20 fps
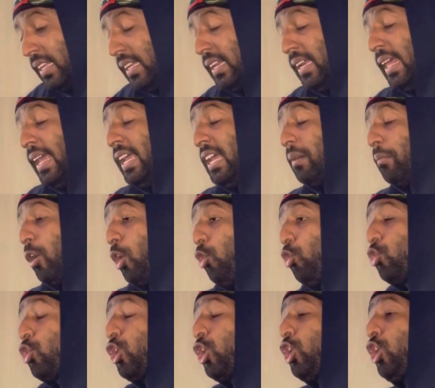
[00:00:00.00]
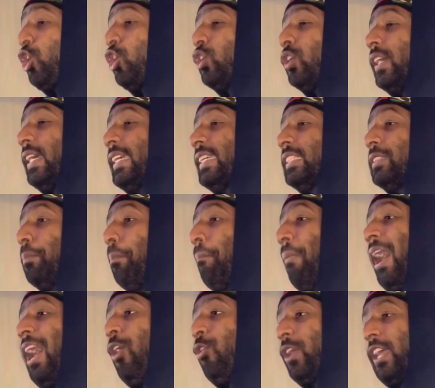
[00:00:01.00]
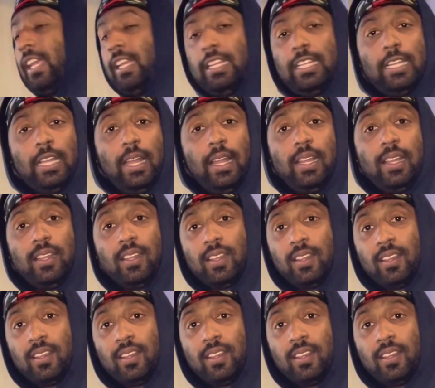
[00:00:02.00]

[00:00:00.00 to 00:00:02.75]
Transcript: Damn, old girl is bout it, huh?